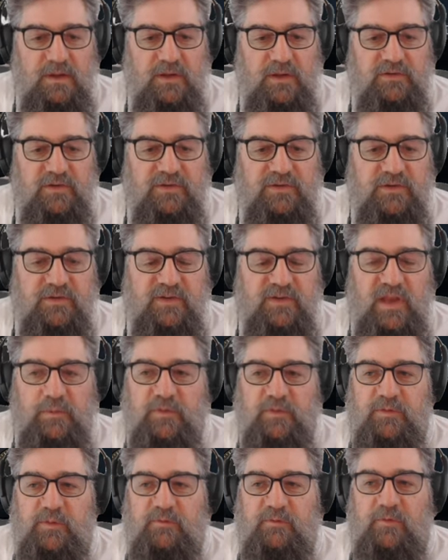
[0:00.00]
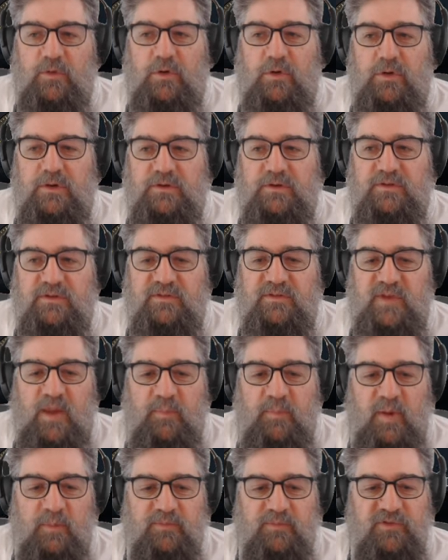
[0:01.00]
Just the same as before,
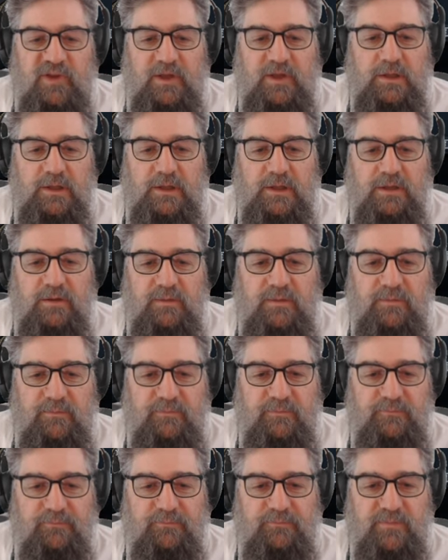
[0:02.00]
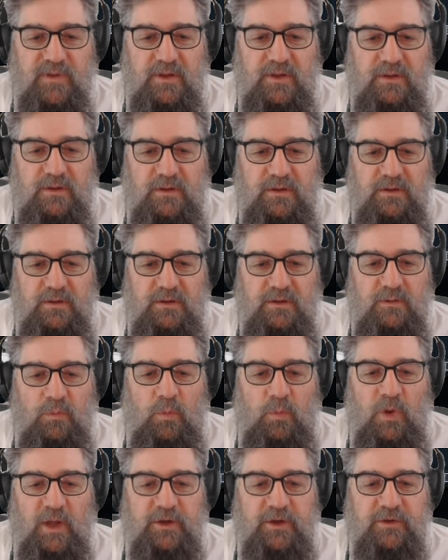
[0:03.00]
tap up gently,
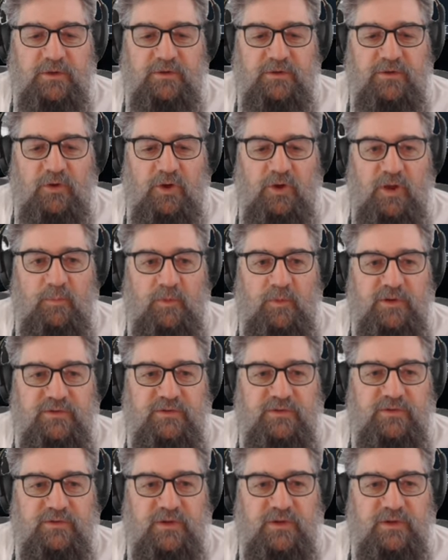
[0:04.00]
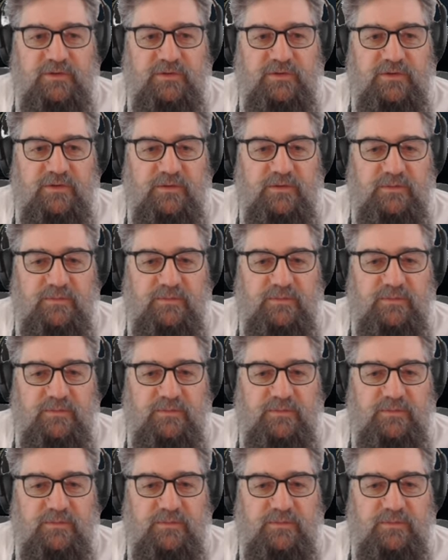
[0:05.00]
one at a time I'd suggest